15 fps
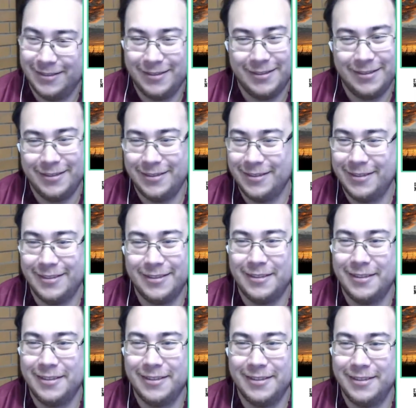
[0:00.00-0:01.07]

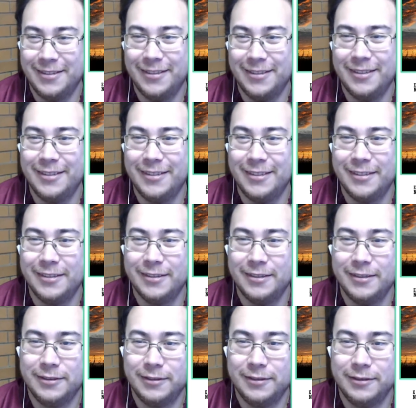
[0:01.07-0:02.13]

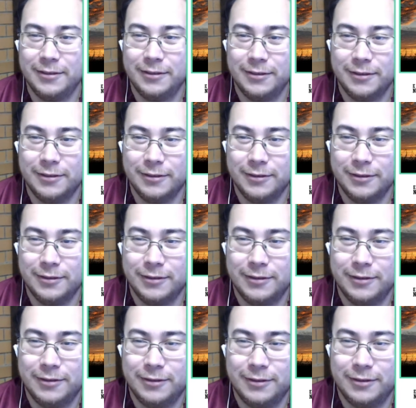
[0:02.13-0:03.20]

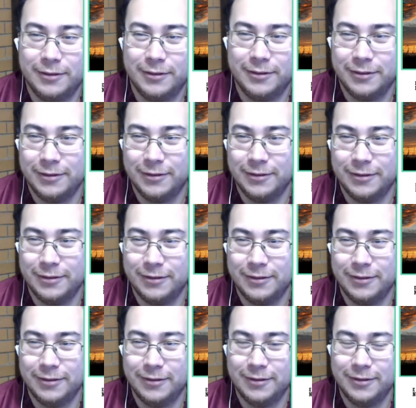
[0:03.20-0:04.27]

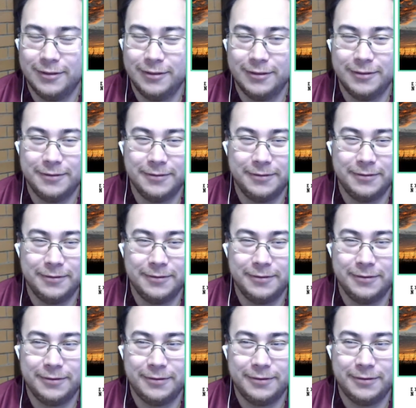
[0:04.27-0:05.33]

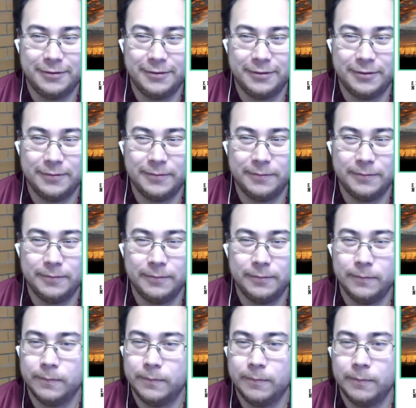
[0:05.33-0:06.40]

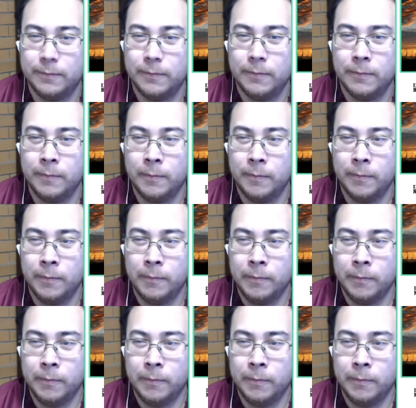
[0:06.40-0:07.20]
(silent)